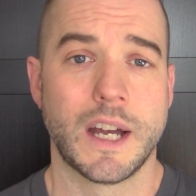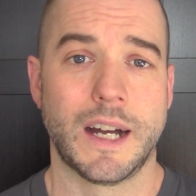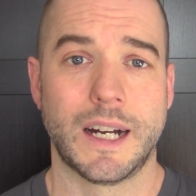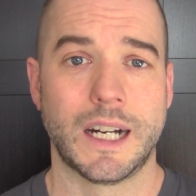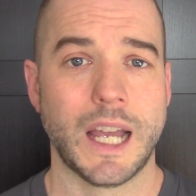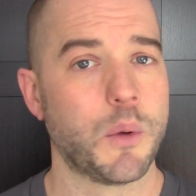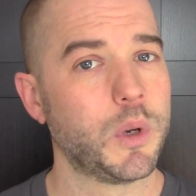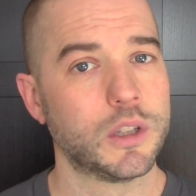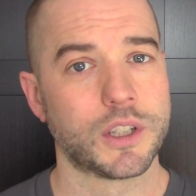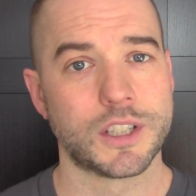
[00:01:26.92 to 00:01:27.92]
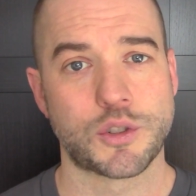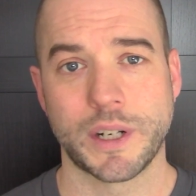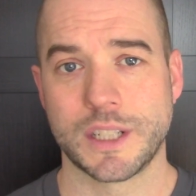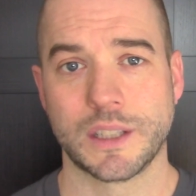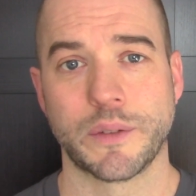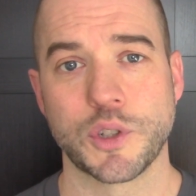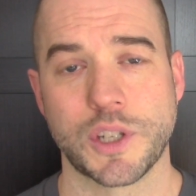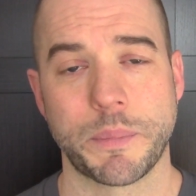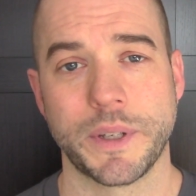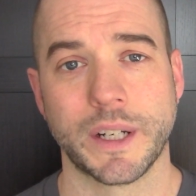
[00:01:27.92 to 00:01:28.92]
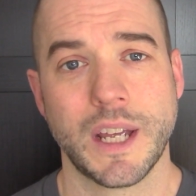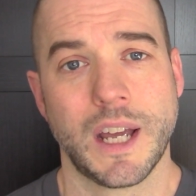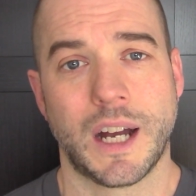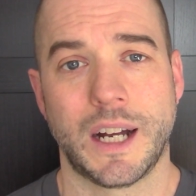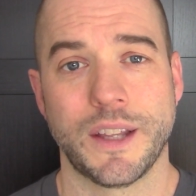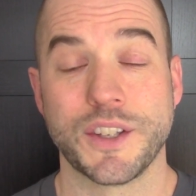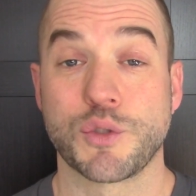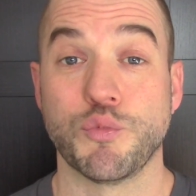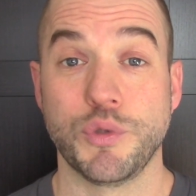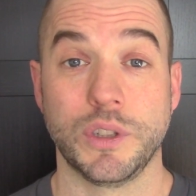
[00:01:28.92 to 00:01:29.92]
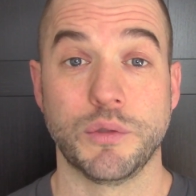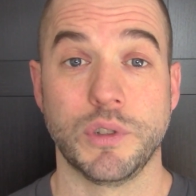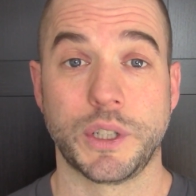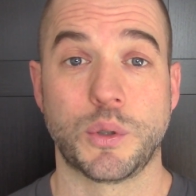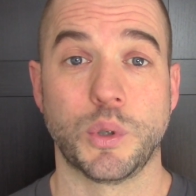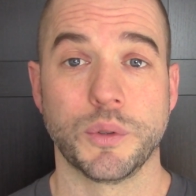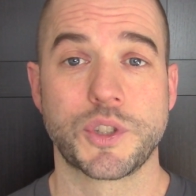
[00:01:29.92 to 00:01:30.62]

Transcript: Uh, and we look to try to deliver something uh, that's really, really cool.